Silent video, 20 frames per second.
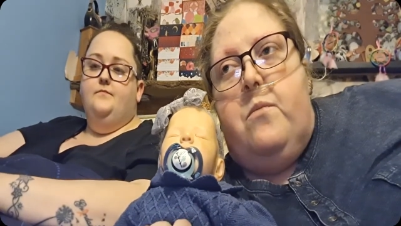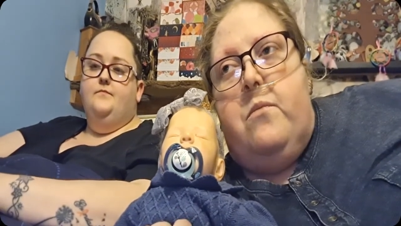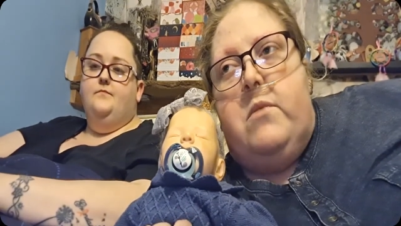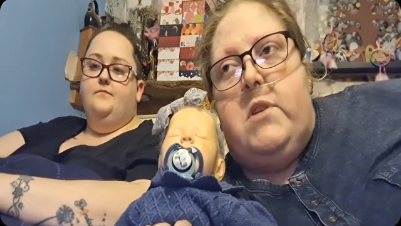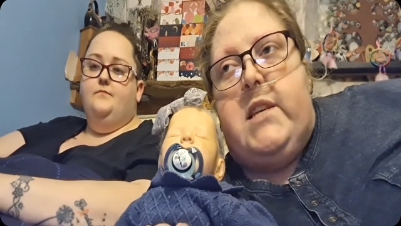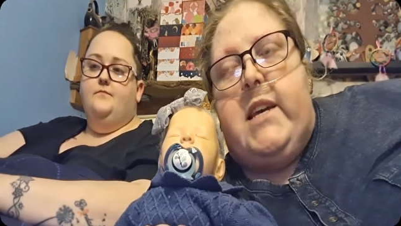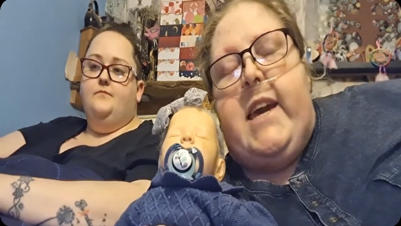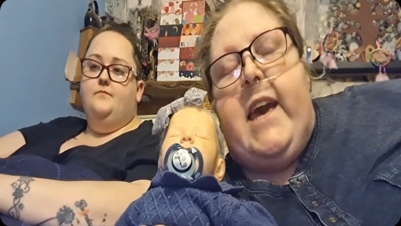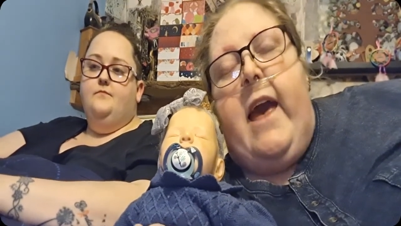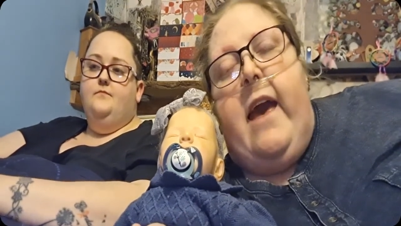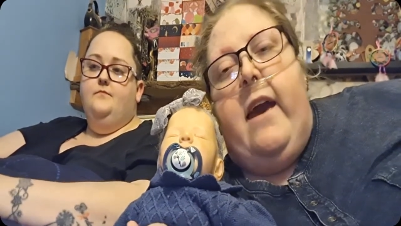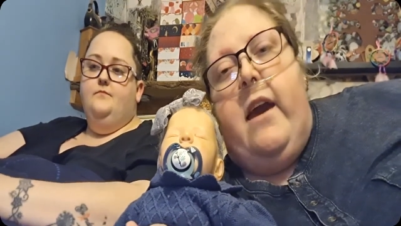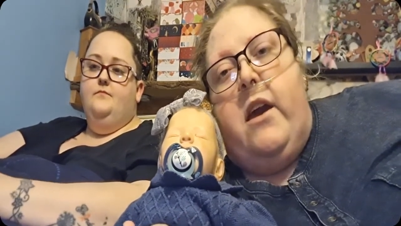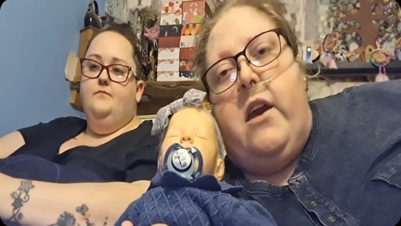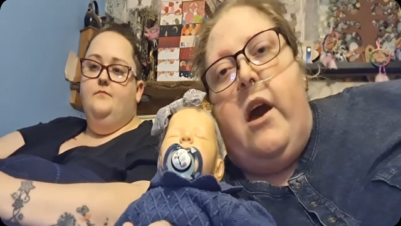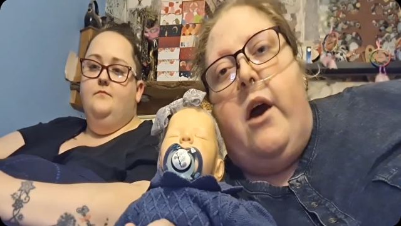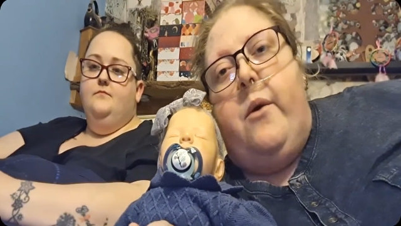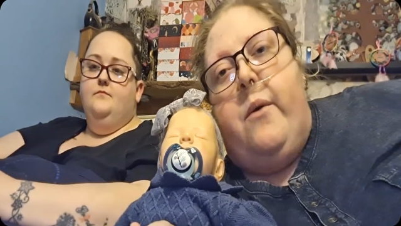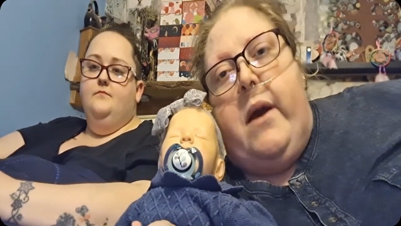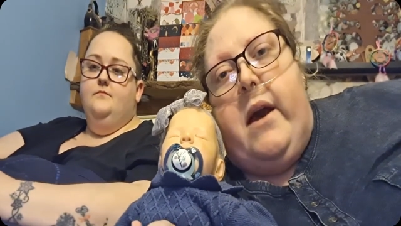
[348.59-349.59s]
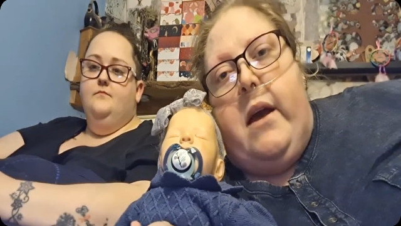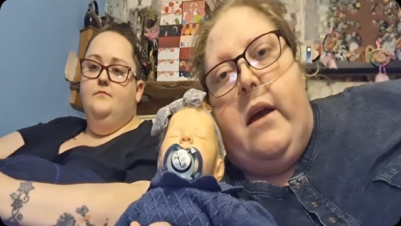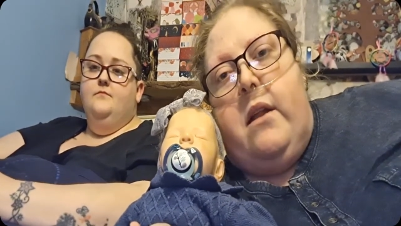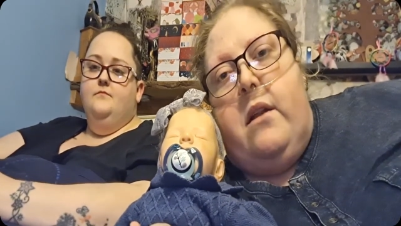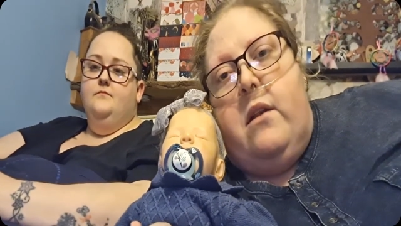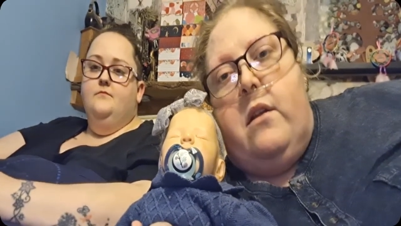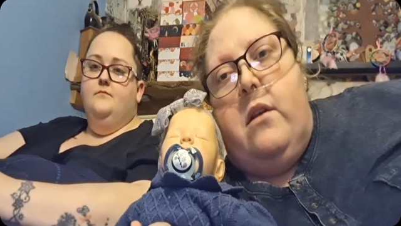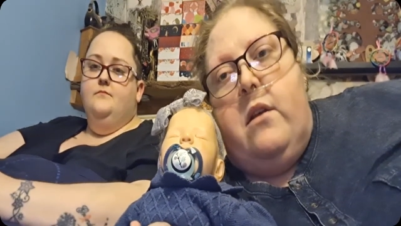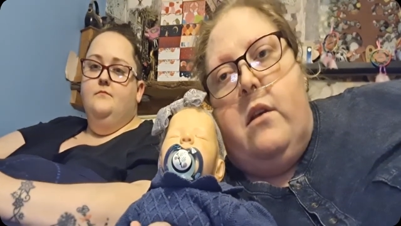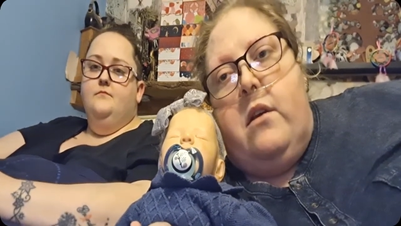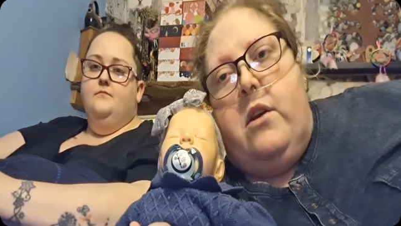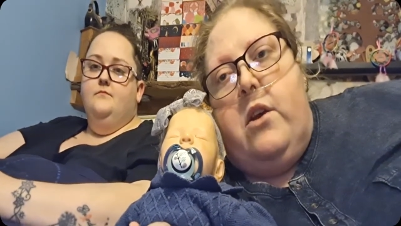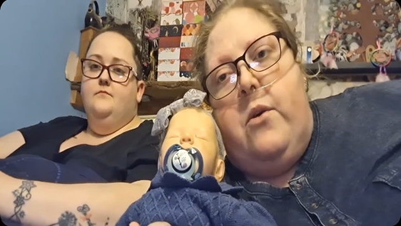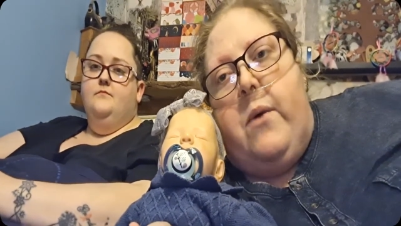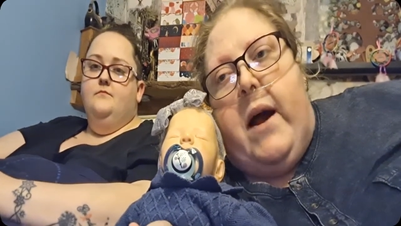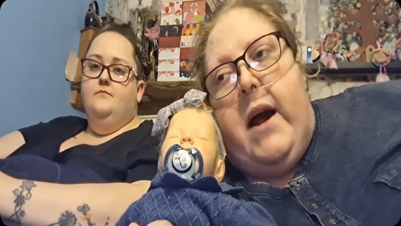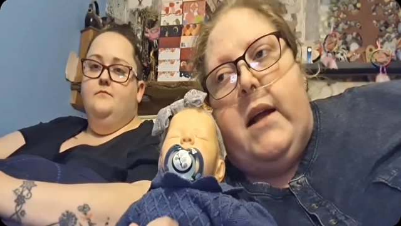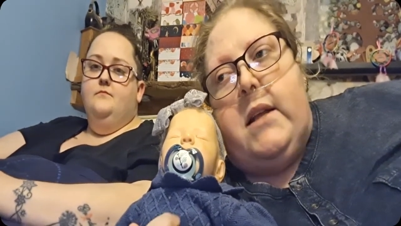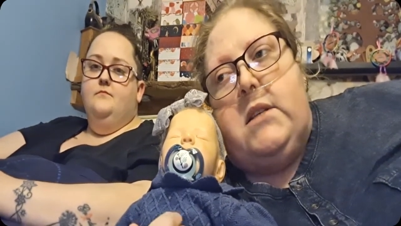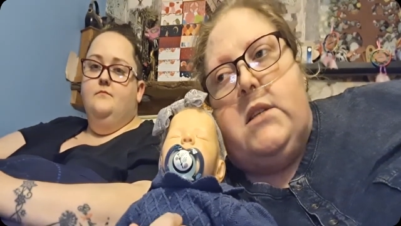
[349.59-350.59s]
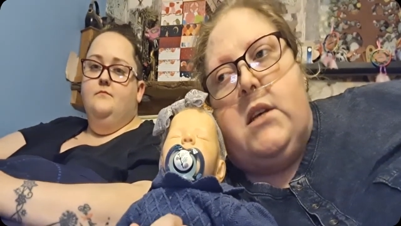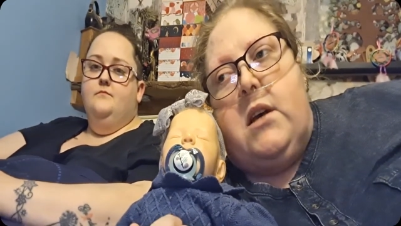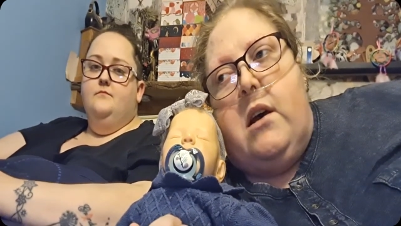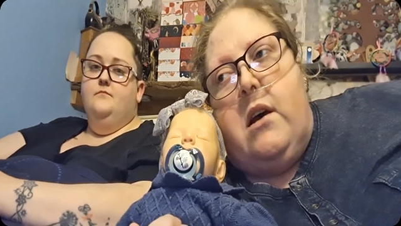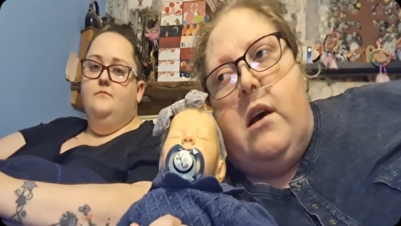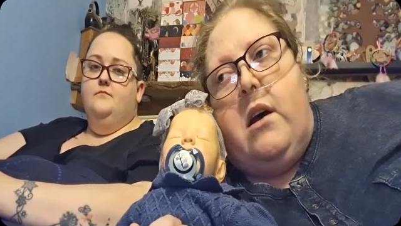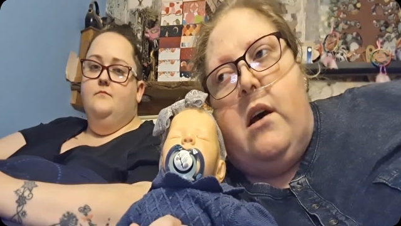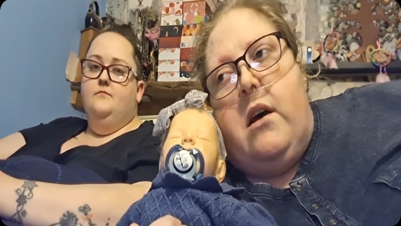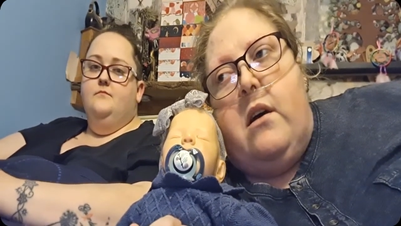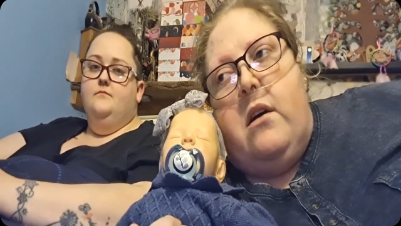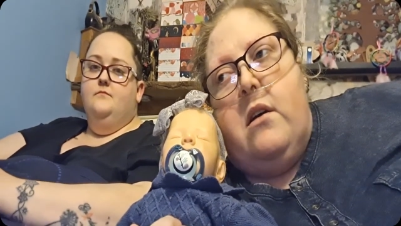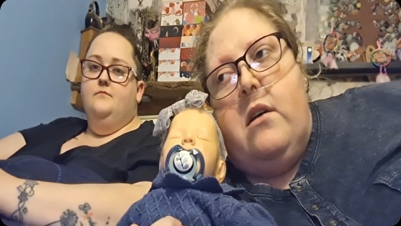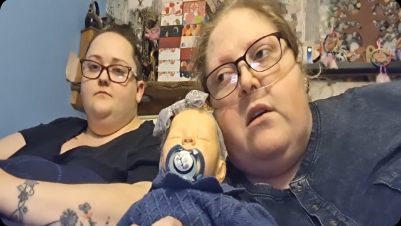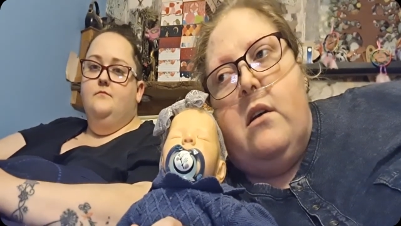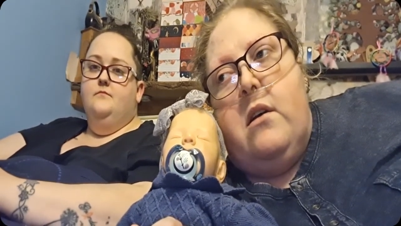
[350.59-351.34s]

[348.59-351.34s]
Speaker 1: to get it going, you had to